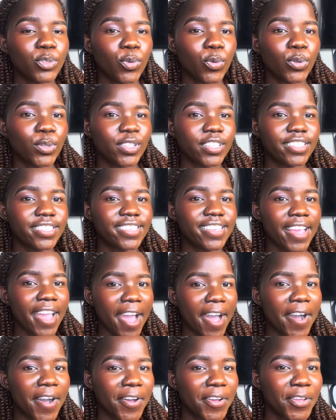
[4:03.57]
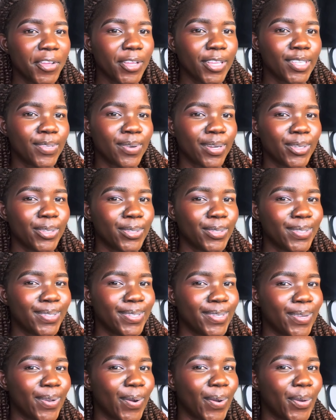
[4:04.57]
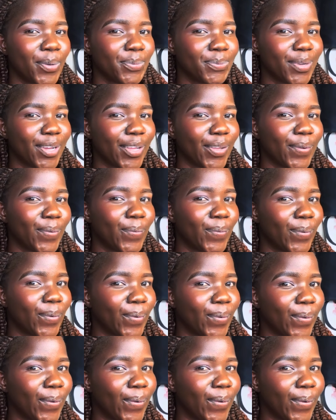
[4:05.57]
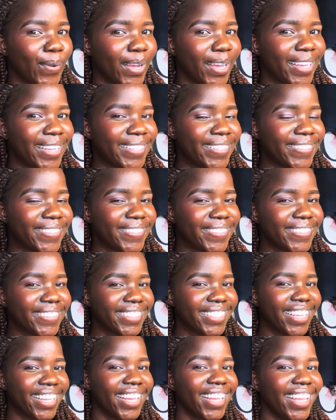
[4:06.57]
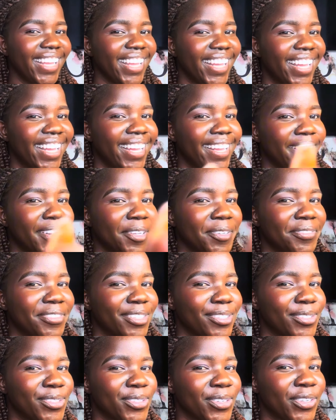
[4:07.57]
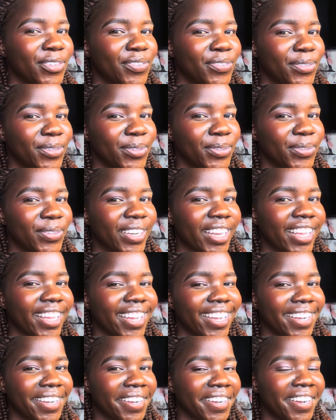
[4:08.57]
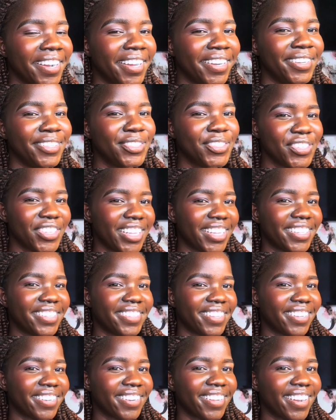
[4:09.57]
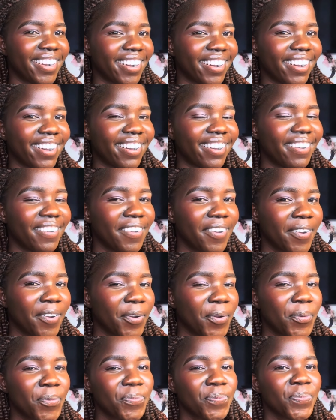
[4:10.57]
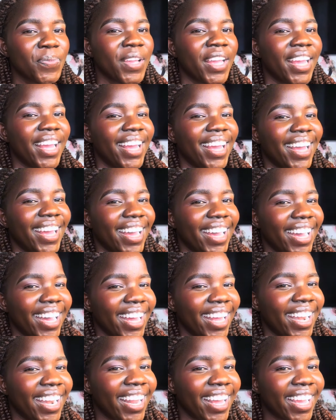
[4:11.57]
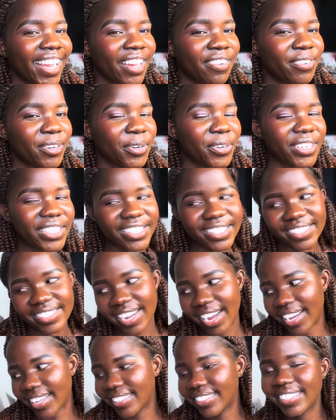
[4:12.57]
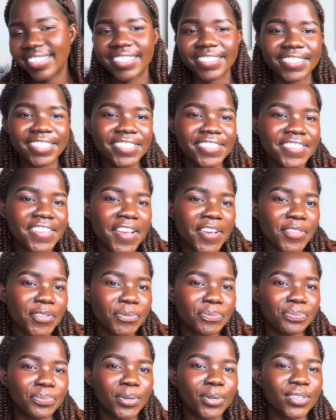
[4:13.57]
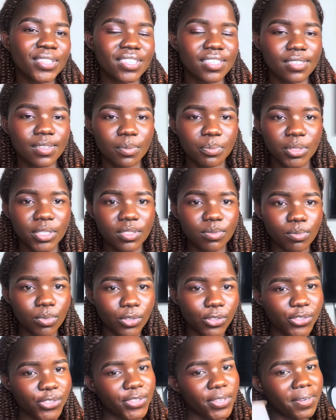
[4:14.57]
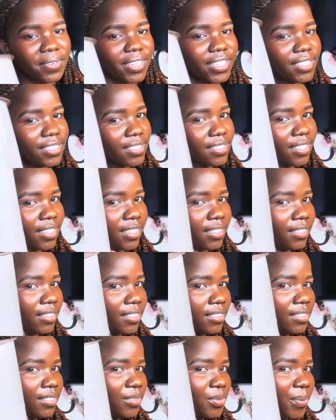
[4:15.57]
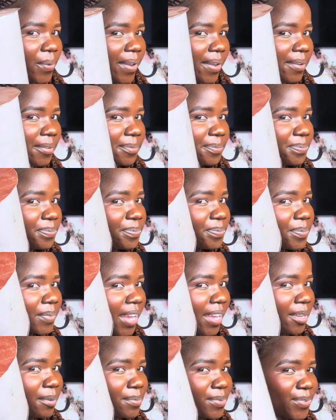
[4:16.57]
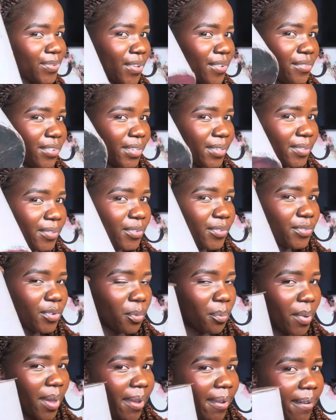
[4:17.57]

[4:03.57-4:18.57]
goal this year is what you see my wall, guys. Yeah, even show it for you. Like, I need to get that car. And like I've always done, this year the box is a bit more serious, and this is where I'm saving for my